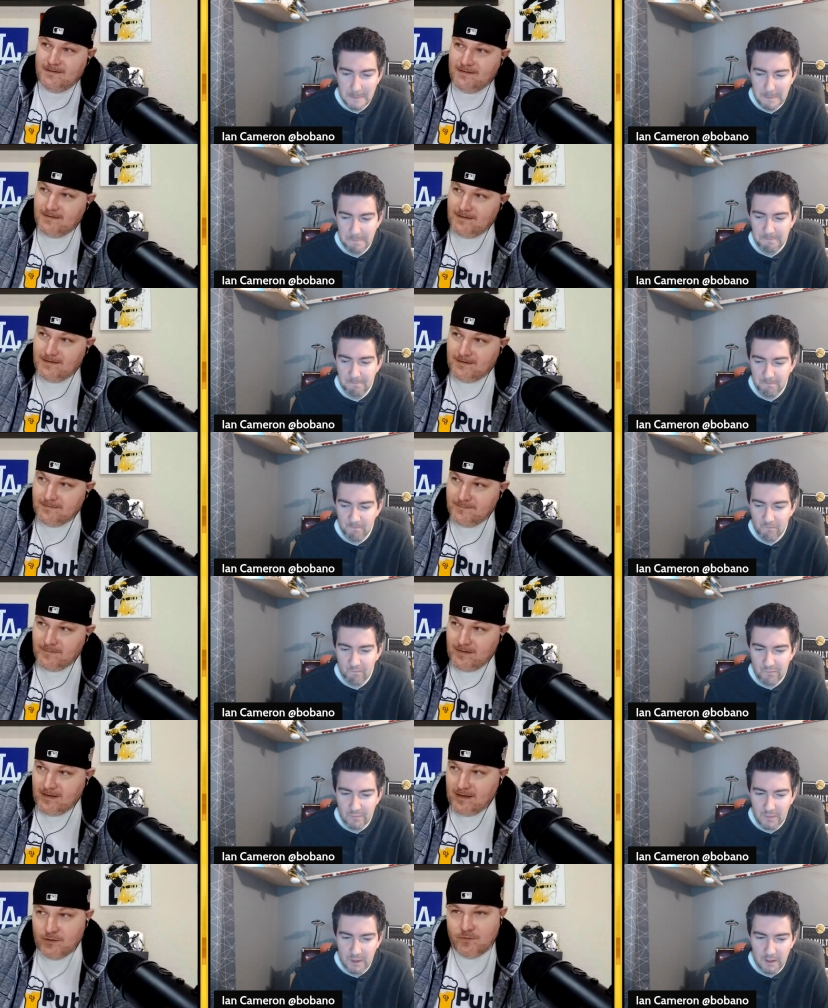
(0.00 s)
Speaker 1: you know,
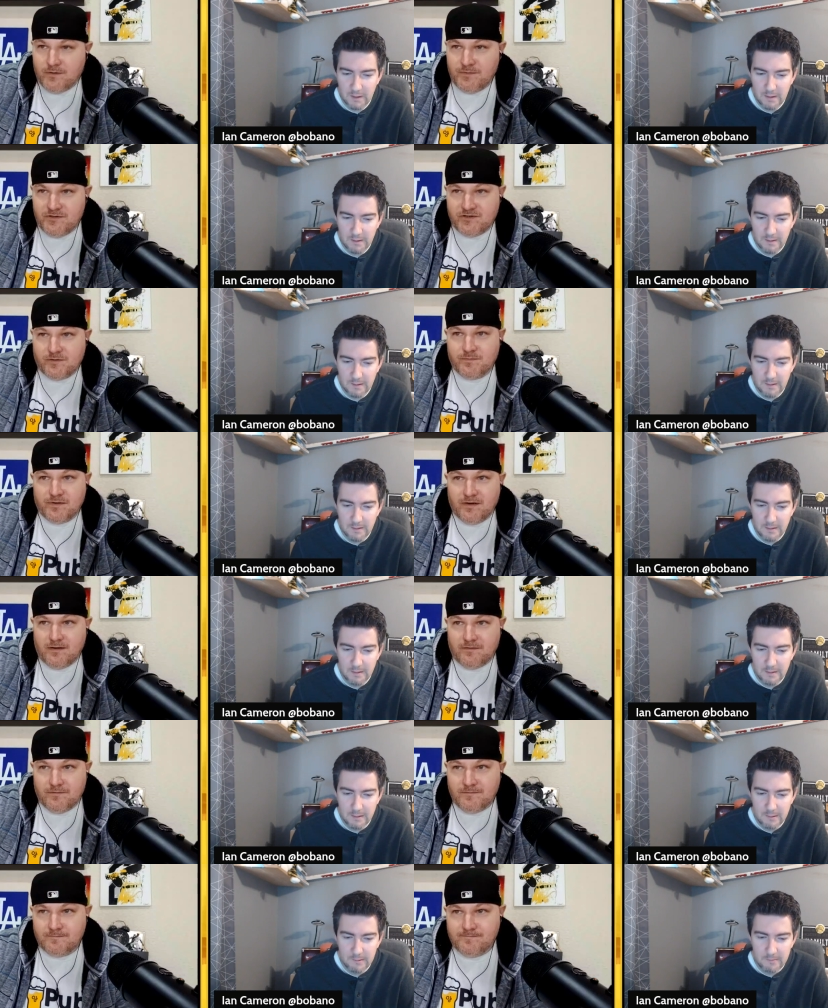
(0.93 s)
I don't want to be jumping
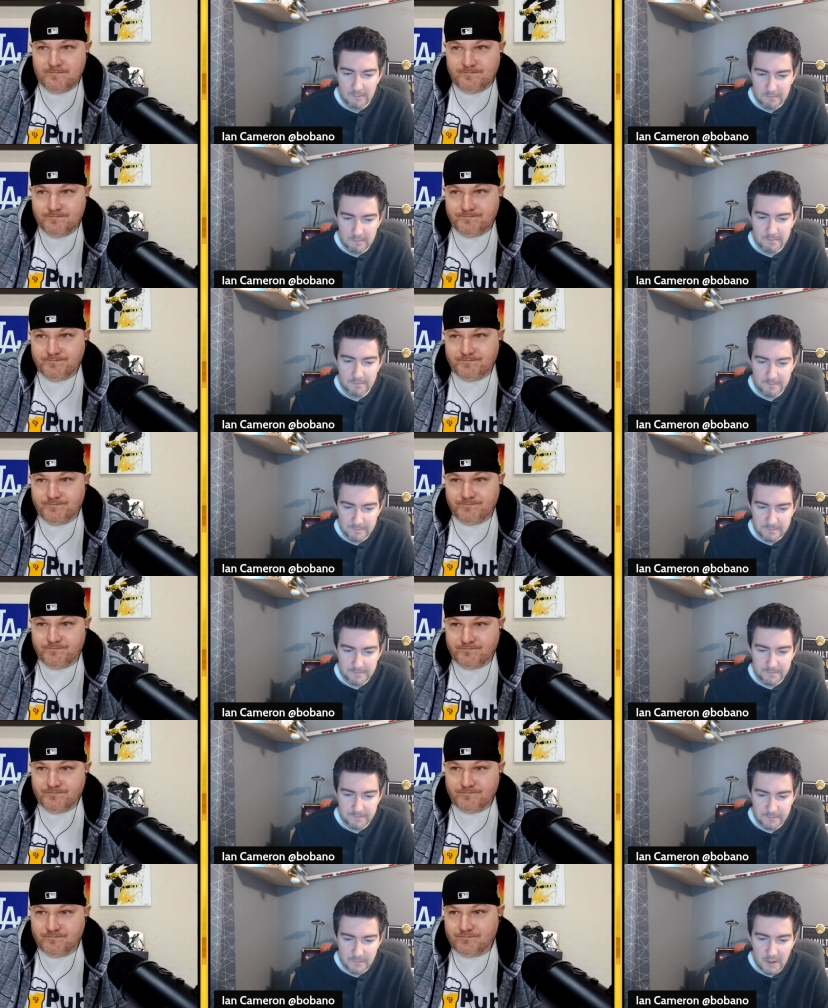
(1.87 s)
off.
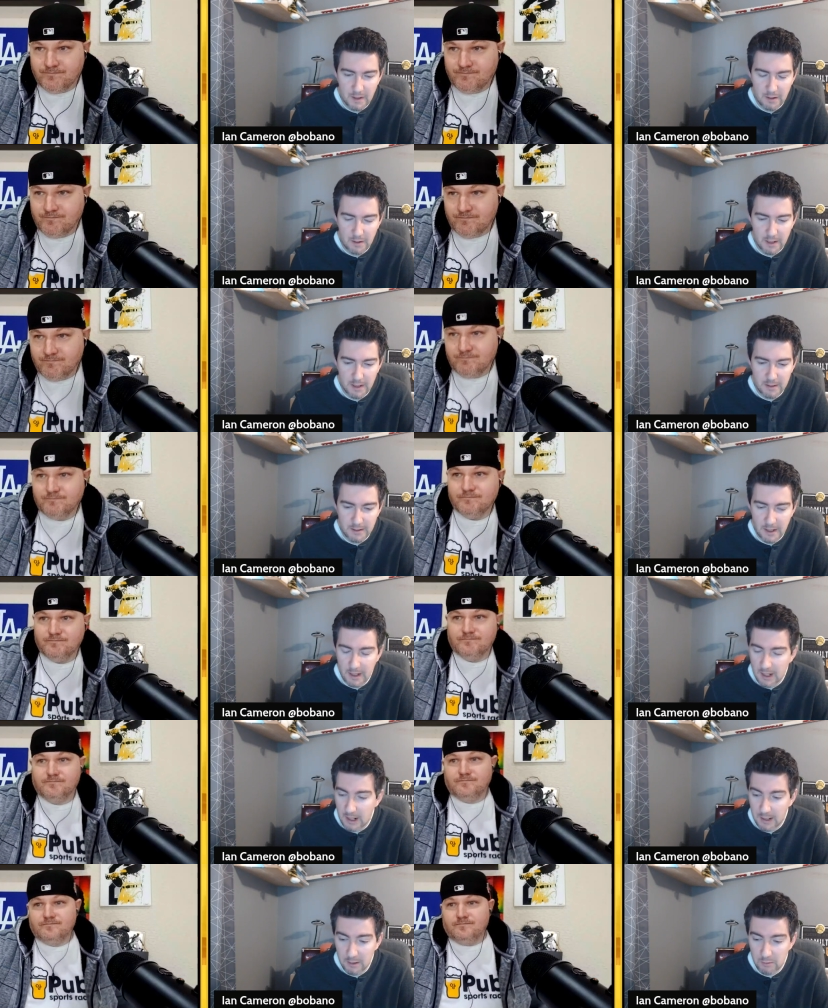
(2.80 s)
Speaker 2: All right. Yeah,
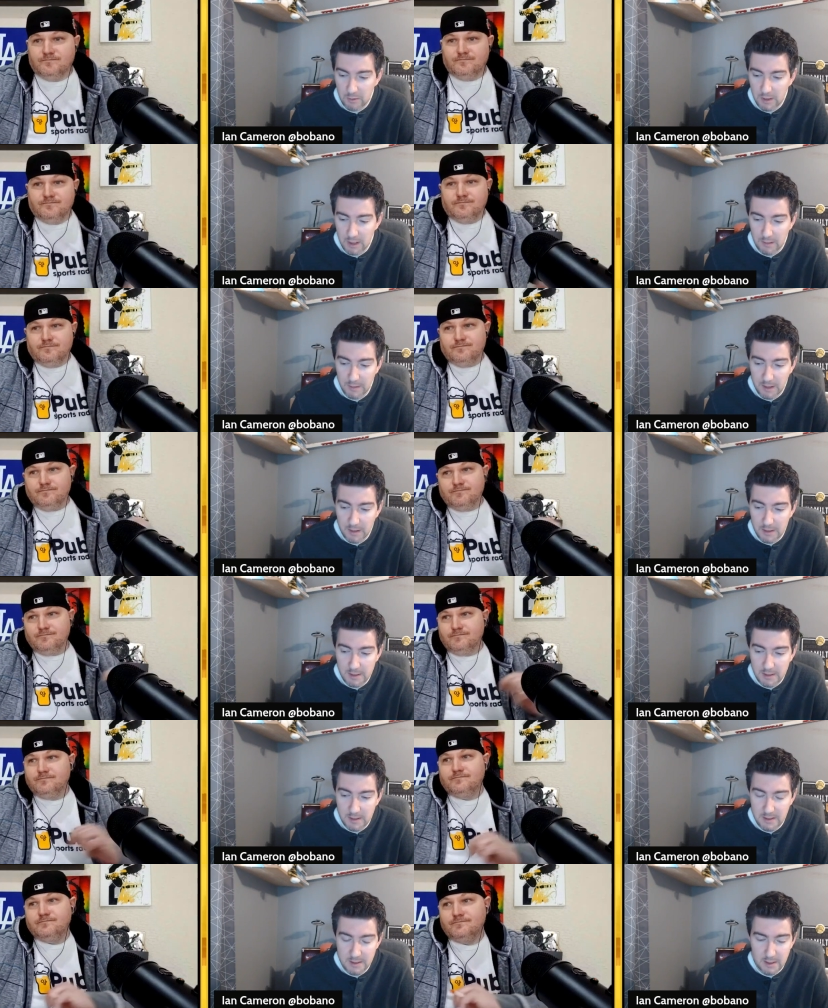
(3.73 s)
I agree. I mean,
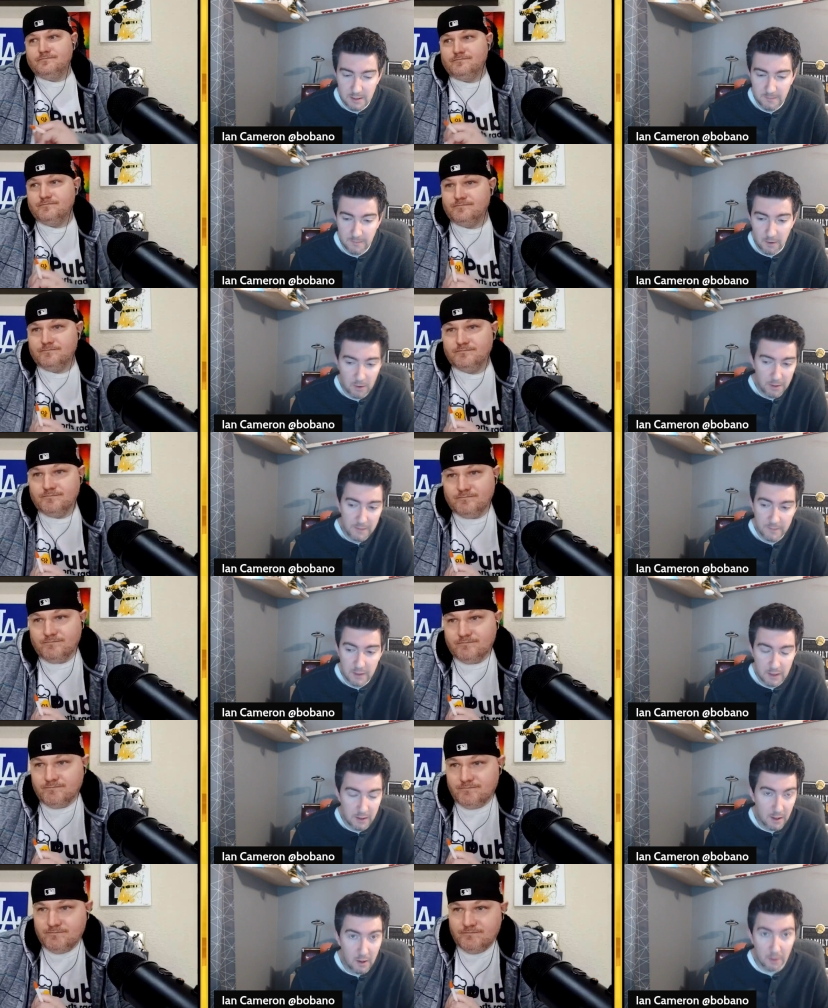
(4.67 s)
it's this air. All
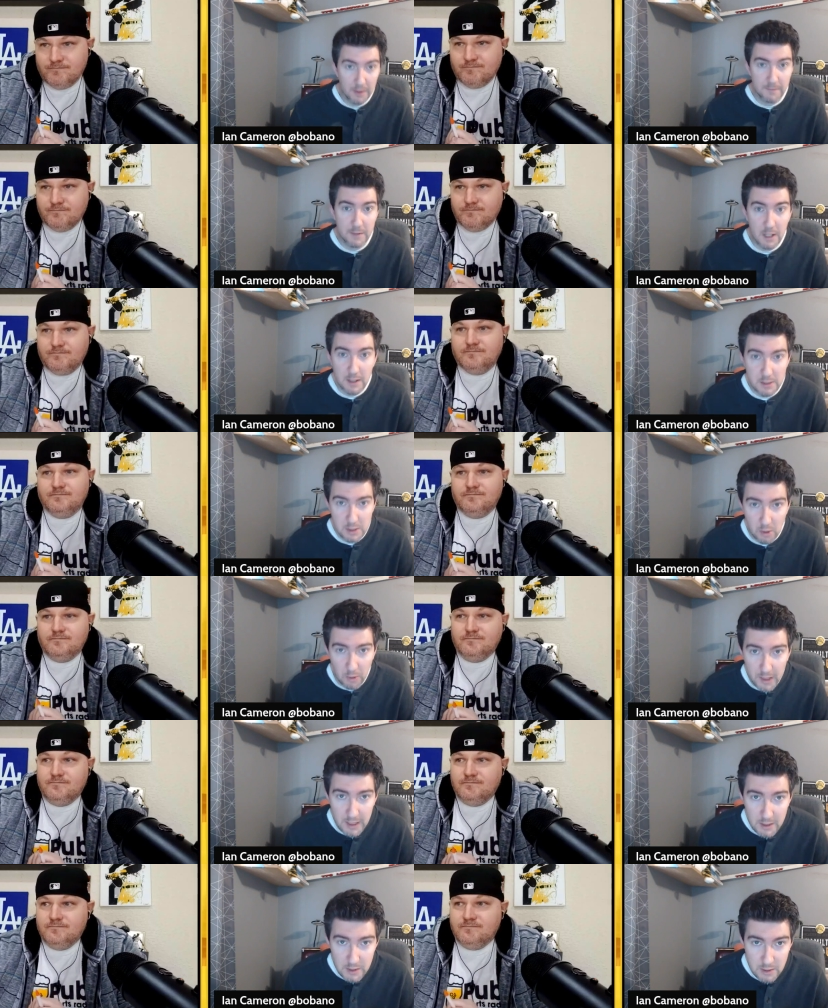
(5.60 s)
they've all they've done is go
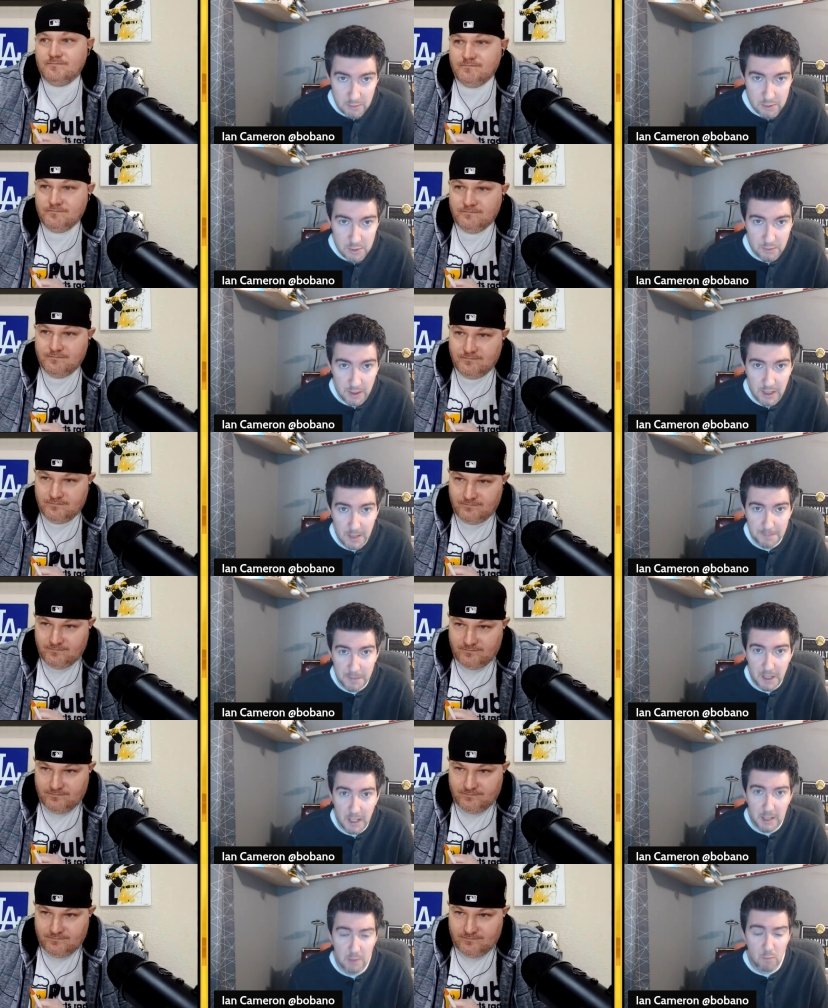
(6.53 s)
eight and two straight up,
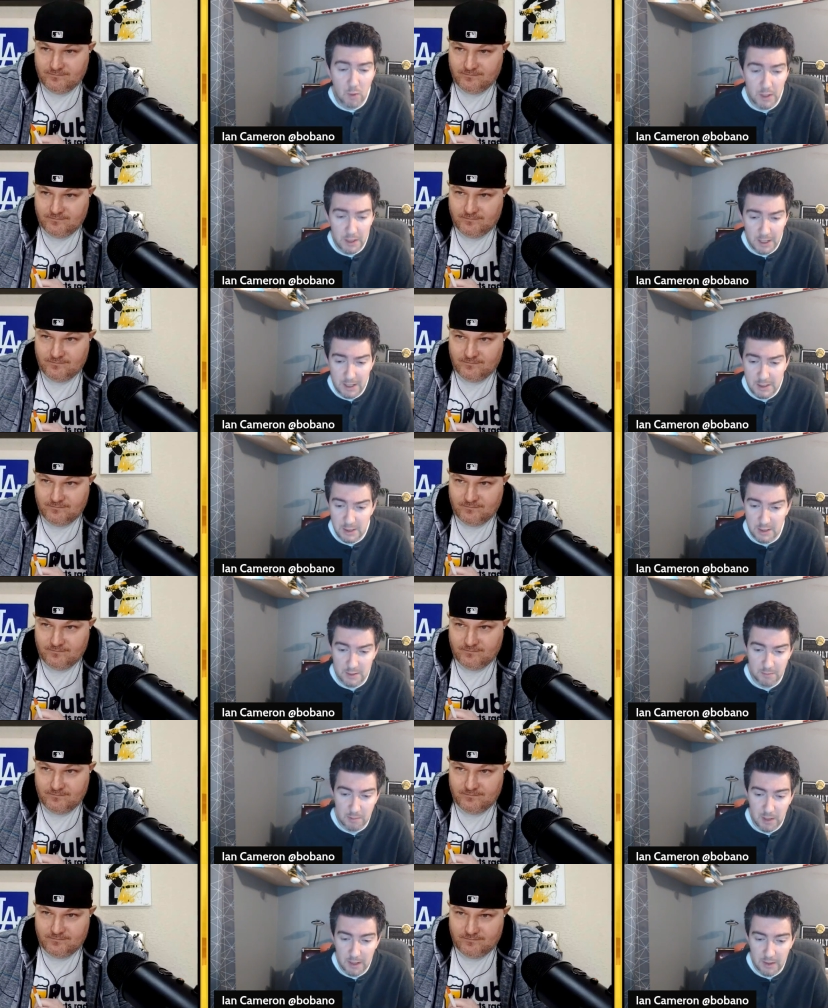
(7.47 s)
nine and one against the
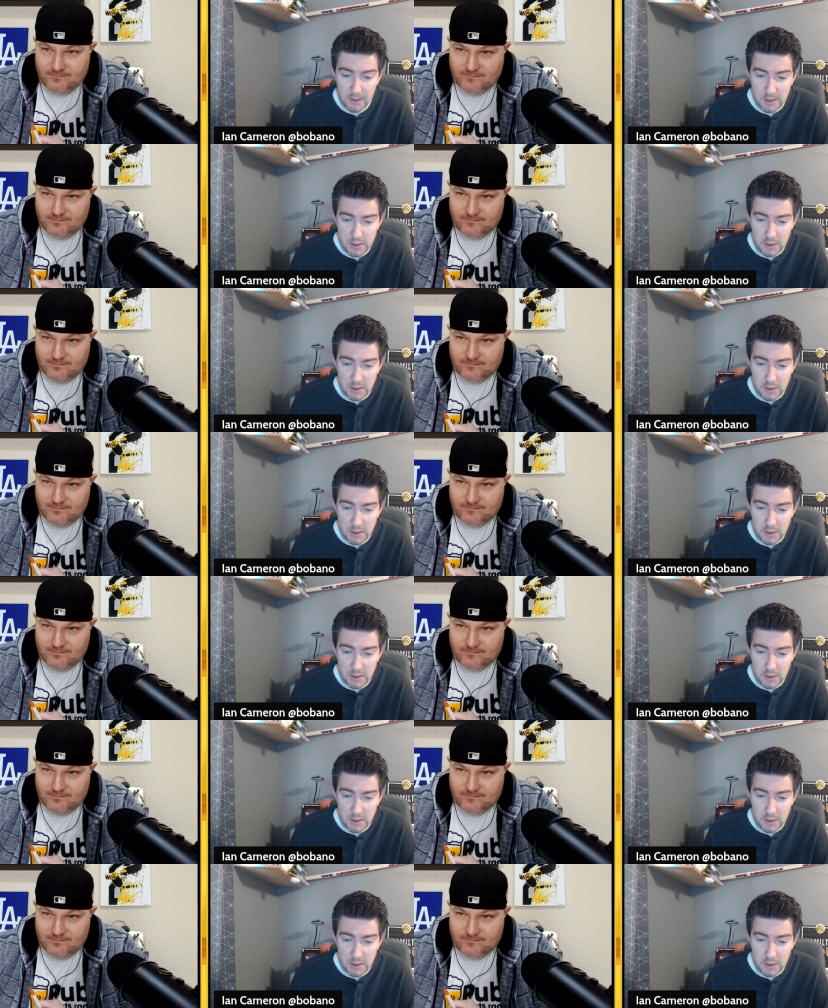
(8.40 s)
spread this